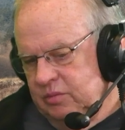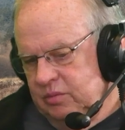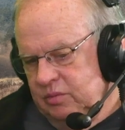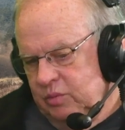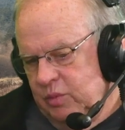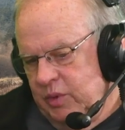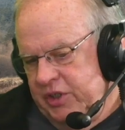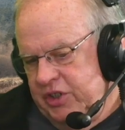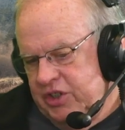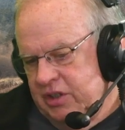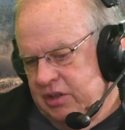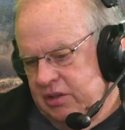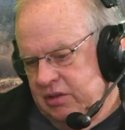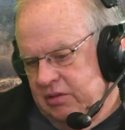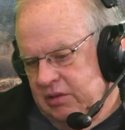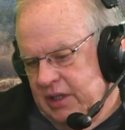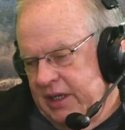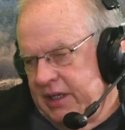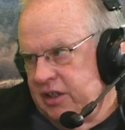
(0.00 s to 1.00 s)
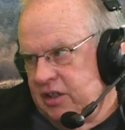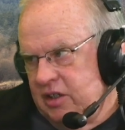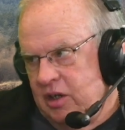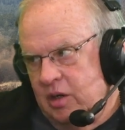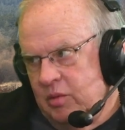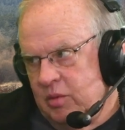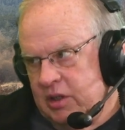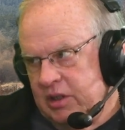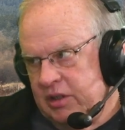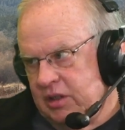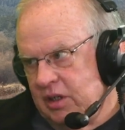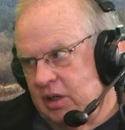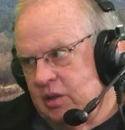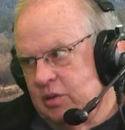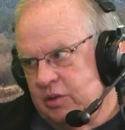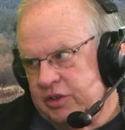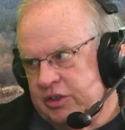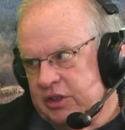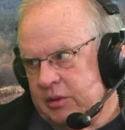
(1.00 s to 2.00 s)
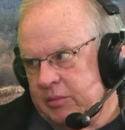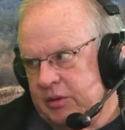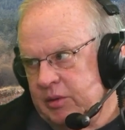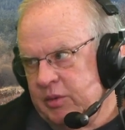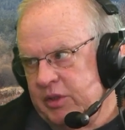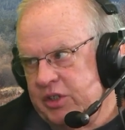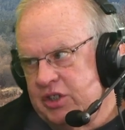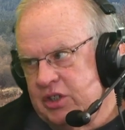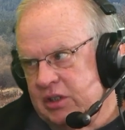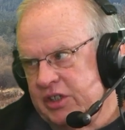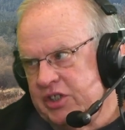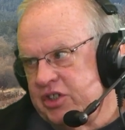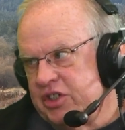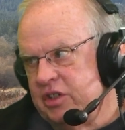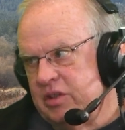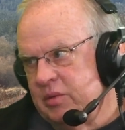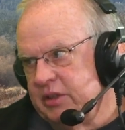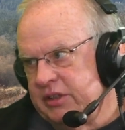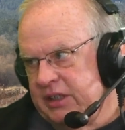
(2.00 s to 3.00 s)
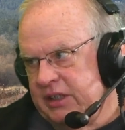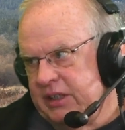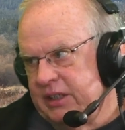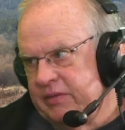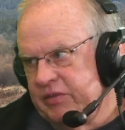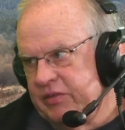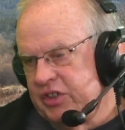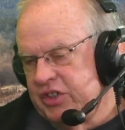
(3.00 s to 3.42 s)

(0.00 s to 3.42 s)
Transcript: we should let it go where it goes. I mean, we should listen to what they have to